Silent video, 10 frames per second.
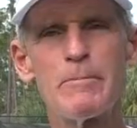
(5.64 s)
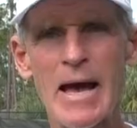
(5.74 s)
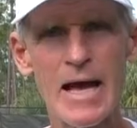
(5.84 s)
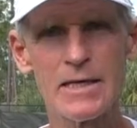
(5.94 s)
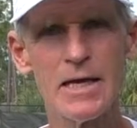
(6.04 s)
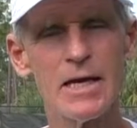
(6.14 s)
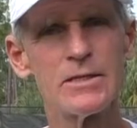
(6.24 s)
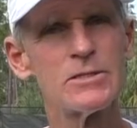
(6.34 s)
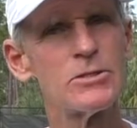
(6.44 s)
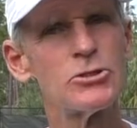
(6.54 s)
backhand
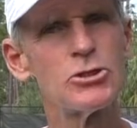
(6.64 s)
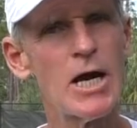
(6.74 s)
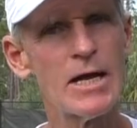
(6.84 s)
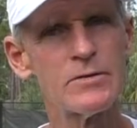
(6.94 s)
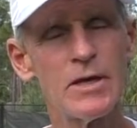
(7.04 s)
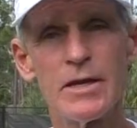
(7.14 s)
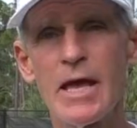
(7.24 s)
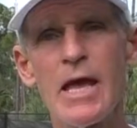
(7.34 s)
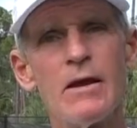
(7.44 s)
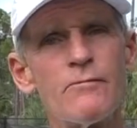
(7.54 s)
is a shot that
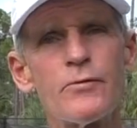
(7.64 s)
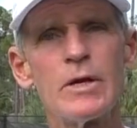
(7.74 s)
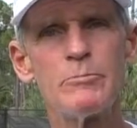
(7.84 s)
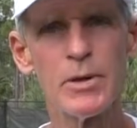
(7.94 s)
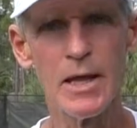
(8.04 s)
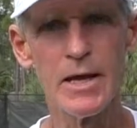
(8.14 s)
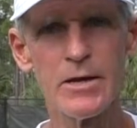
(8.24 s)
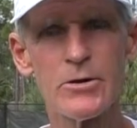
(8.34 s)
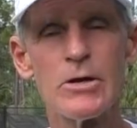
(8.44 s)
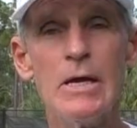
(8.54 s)
every
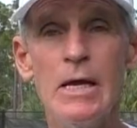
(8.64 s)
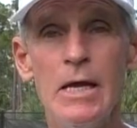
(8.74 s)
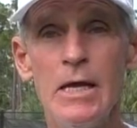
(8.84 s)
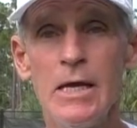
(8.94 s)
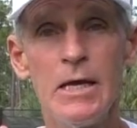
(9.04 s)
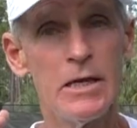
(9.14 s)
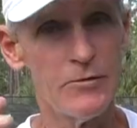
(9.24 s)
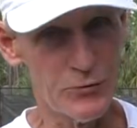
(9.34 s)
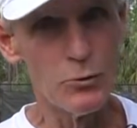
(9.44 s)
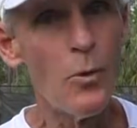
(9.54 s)
player,
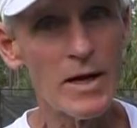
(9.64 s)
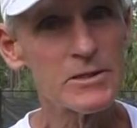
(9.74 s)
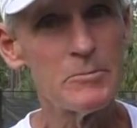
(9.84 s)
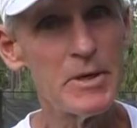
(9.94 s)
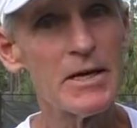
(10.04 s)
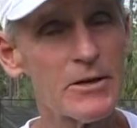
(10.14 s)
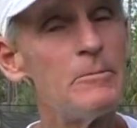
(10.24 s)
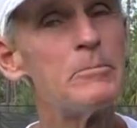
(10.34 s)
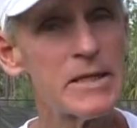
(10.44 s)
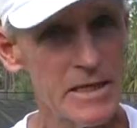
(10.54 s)
if you want to be a
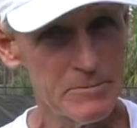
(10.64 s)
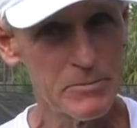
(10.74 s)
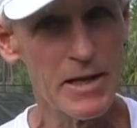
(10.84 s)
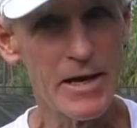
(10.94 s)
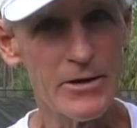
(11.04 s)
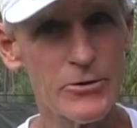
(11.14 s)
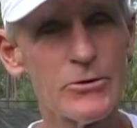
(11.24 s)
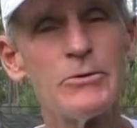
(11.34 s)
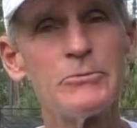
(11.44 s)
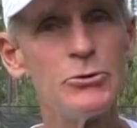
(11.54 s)
complete
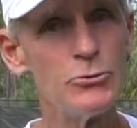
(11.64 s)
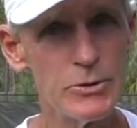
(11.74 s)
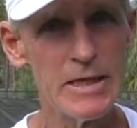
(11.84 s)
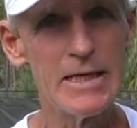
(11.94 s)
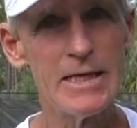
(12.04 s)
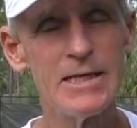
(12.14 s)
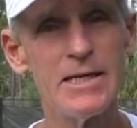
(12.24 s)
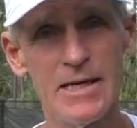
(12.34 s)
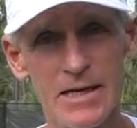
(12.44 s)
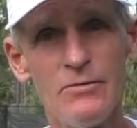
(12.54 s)
player, you need
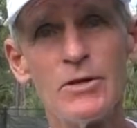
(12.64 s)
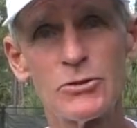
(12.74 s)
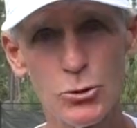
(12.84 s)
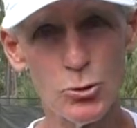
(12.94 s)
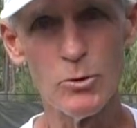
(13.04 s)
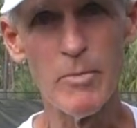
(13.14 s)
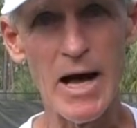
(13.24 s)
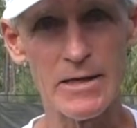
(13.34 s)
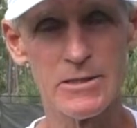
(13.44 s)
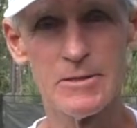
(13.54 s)
in the
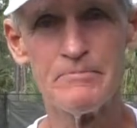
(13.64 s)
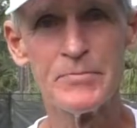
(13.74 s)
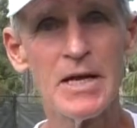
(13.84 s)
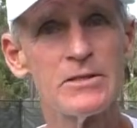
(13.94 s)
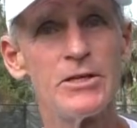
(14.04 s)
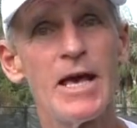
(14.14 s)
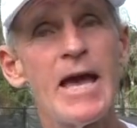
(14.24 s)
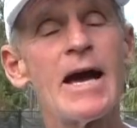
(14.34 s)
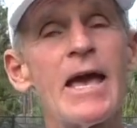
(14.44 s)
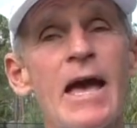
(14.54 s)
toolbox.
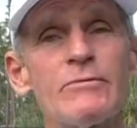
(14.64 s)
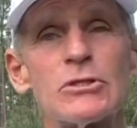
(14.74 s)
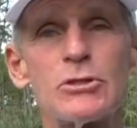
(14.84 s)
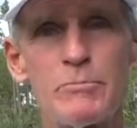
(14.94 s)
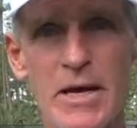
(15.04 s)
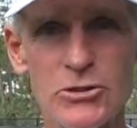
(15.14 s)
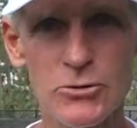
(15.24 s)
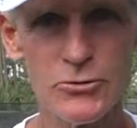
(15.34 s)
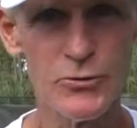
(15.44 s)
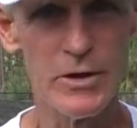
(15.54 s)
Today I have a
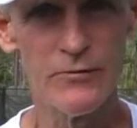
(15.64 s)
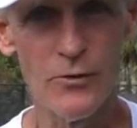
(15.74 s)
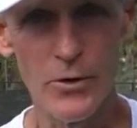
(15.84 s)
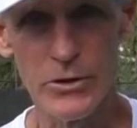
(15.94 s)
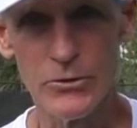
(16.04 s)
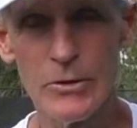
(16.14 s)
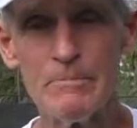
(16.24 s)
special treat for you.